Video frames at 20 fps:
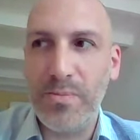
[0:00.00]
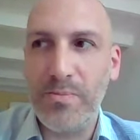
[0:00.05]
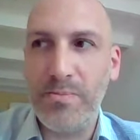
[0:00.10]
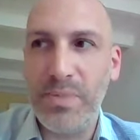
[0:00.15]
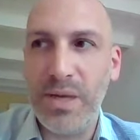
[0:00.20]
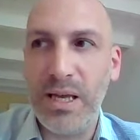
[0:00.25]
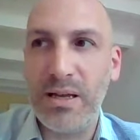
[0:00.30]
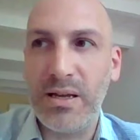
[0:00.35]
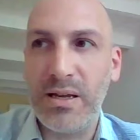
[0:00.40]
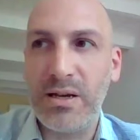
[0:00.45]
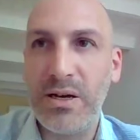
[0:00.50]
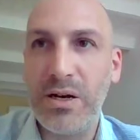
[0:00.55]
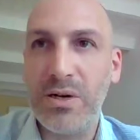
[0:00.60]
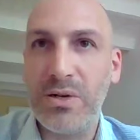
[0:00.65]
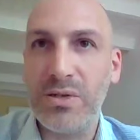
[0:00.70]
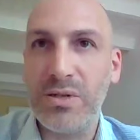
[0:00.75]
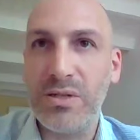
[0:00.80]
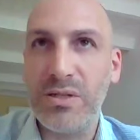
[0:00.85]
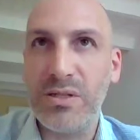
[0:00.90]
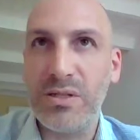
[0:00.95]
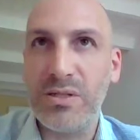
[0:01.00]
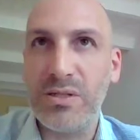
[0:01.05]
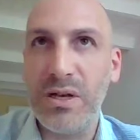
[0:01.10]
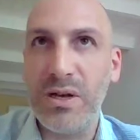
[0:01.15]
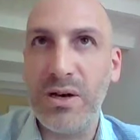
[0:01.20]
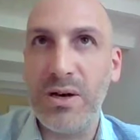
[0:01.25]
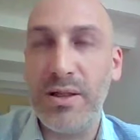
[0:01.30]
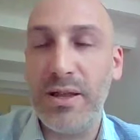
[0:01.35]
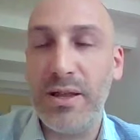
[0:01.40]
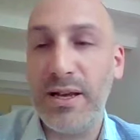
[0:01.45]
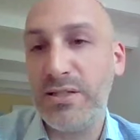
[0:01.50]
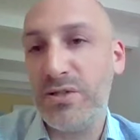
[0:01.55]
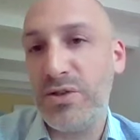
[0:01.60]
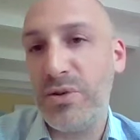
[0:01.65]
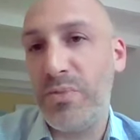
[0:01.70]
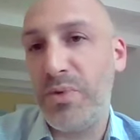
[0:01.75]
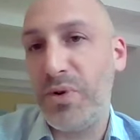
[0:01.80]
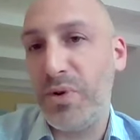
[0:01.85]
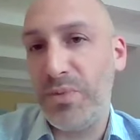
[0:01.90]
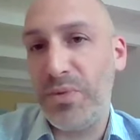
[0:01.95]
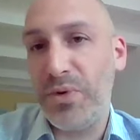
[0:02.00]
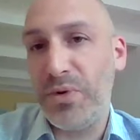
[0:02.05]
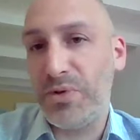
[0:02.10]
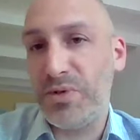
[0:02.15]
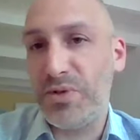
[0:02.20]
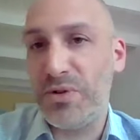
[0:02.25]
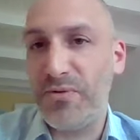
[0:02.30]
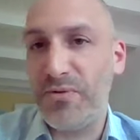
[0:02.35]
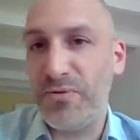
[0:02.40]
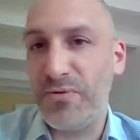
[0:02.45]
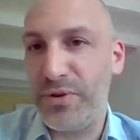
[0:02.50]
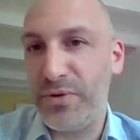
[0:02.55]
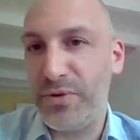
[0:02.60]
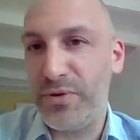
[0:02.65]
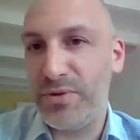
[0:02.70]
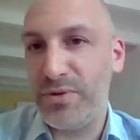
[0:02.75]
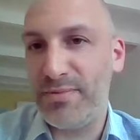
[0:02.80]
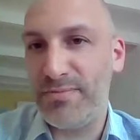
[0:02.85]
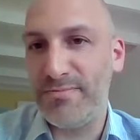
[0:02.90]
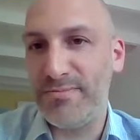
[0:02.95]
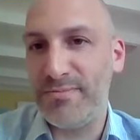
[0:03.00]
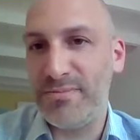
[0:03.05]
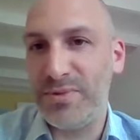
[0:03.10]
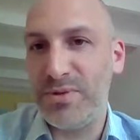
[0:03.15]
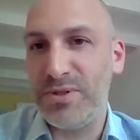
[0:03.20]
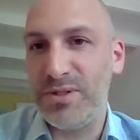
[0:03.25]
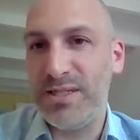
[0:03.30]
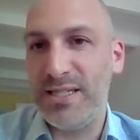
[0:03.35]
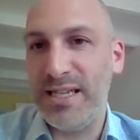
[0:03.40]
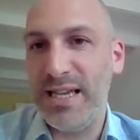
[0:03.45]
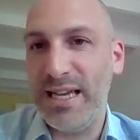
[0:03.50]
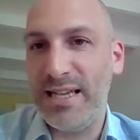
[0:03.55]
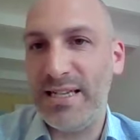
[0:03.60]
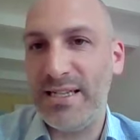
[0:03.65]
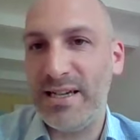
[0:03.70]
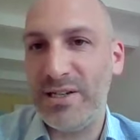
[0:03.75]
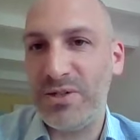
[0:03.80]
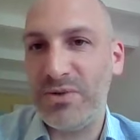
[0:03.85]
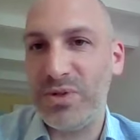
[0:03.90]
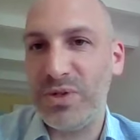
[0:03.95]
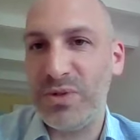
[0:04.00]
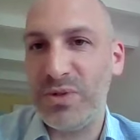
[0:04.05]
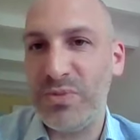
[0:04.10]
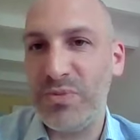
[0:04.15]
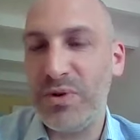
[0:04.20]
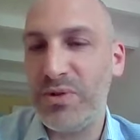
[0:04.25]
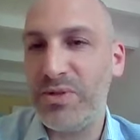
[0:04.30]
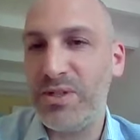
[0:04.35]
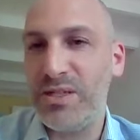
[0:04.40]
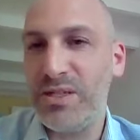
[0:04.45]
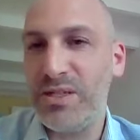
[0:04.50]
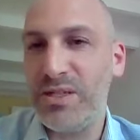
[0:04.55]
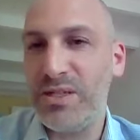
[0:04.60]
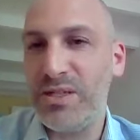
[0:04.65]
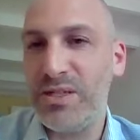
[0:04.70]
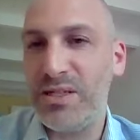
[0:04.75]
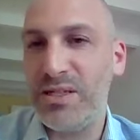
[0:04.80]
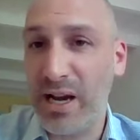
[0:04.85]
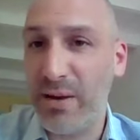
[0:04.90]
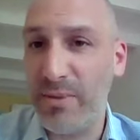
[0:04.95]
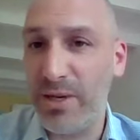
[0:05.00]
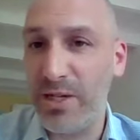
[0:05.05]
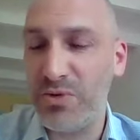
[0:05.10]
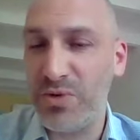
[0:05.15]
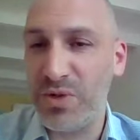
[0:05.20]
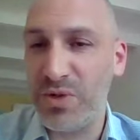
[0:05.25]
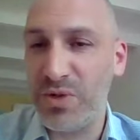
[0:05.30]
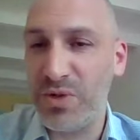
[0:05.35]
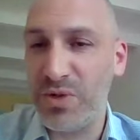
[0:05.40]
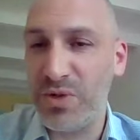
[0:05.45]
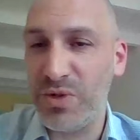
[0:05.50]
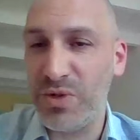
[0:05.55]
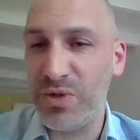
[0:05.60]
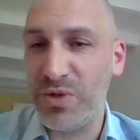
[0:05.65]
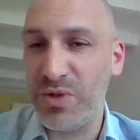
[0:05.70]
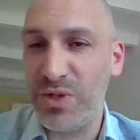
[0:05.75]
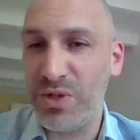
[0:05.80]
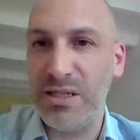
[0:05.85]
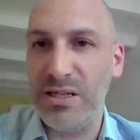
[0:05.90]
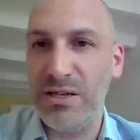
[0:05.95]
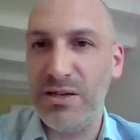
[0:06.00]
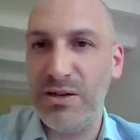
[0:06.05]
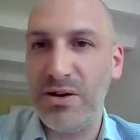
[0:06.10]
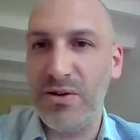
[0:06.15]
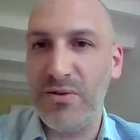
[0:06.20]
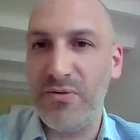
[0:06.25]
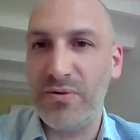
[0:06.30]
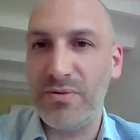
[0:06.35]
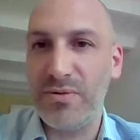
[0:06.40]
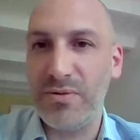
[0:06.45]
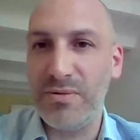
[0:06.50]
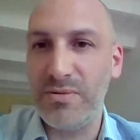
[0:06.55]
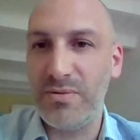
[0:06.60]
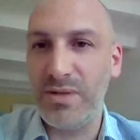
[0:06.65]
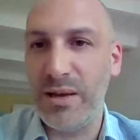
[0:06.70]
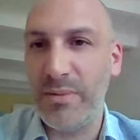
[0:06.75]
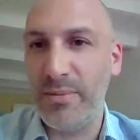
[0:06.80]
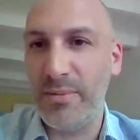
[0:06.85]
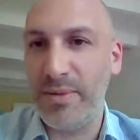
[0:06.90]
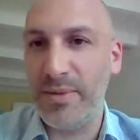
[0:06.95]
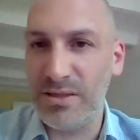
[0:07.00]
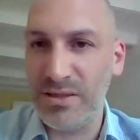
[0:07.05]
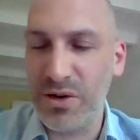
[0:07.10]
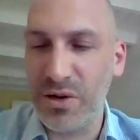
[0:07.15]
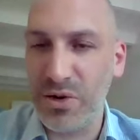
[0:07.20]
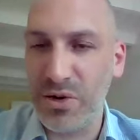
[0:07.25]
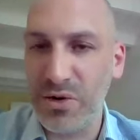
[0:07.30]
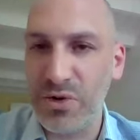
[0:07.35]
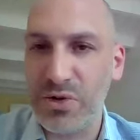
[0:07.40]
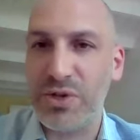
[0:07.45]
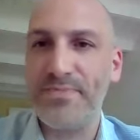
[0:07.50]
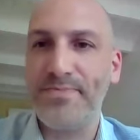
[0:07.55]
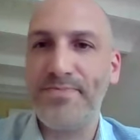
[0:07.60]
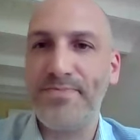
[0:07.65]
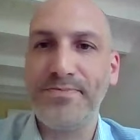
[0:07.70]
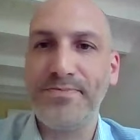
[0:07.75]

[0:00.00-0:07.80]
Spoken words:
because that's the purpose of, data transparency, of climate transparency, of climate disclosure.